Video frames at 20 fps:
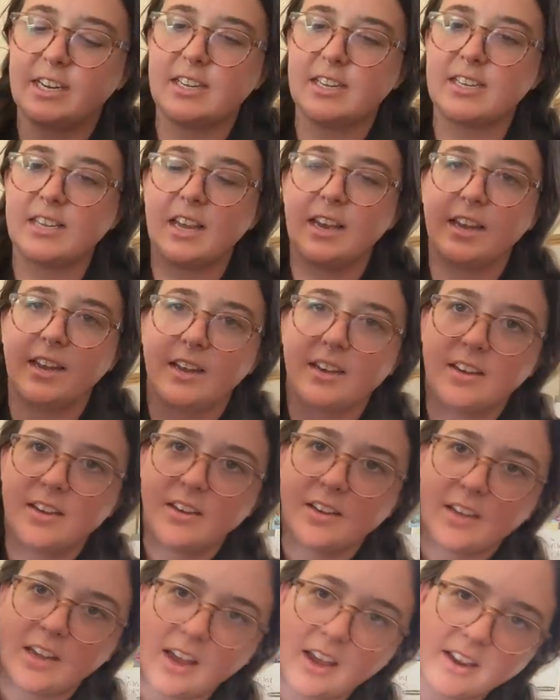is like
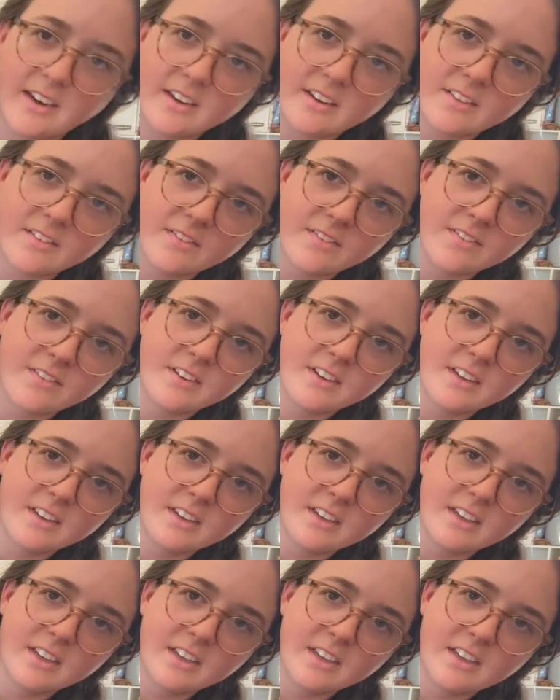kind of
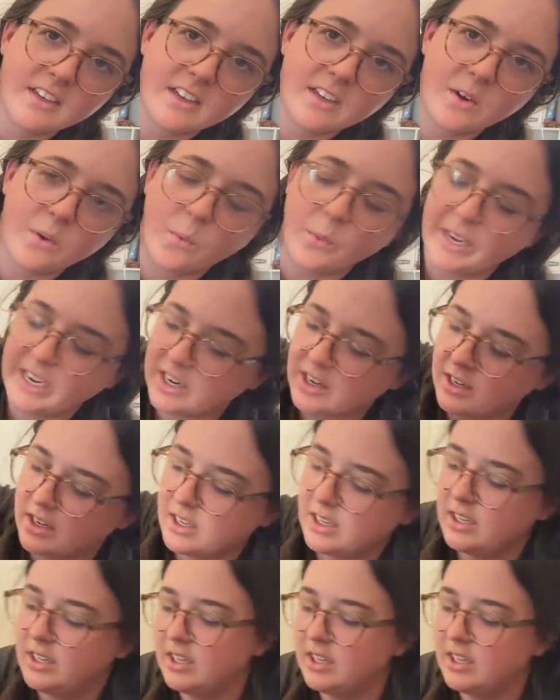Weird.